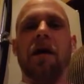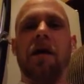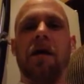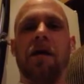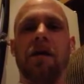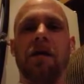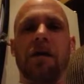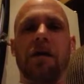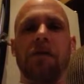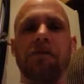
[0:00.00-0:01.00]
on
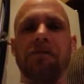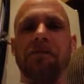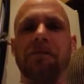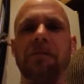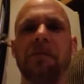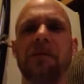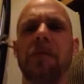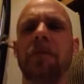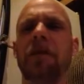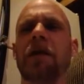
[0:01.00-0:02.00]

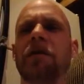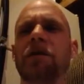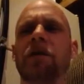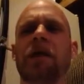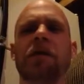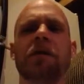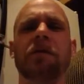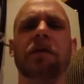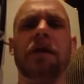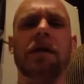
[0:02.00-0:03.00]
NBA
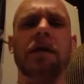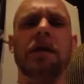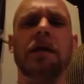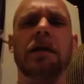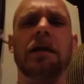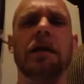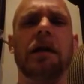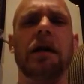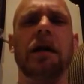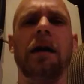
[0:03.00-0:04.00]
2K15,
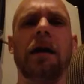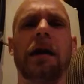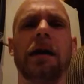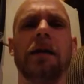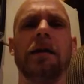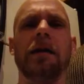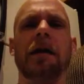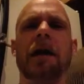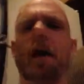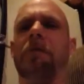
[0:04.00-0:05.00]
and
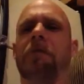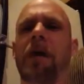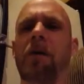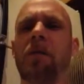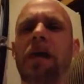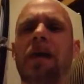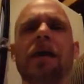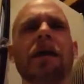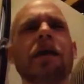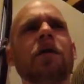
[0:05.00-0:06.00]
I found that,
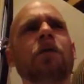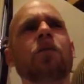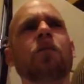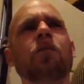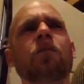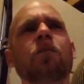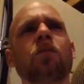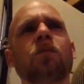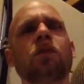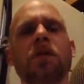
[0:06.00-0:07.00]

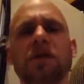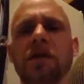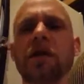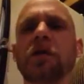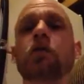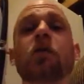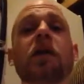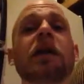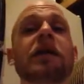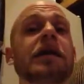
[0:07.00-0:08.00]
a center is
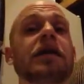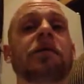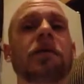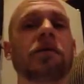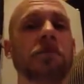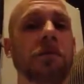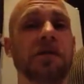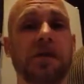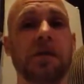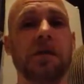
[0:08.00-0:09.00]
really a defensive
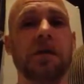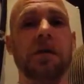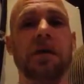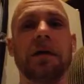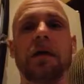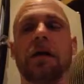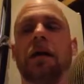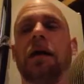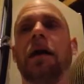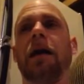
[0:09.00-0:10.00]
position,
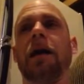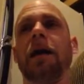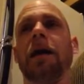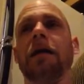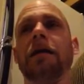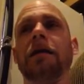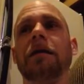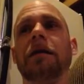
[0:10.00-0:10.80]
and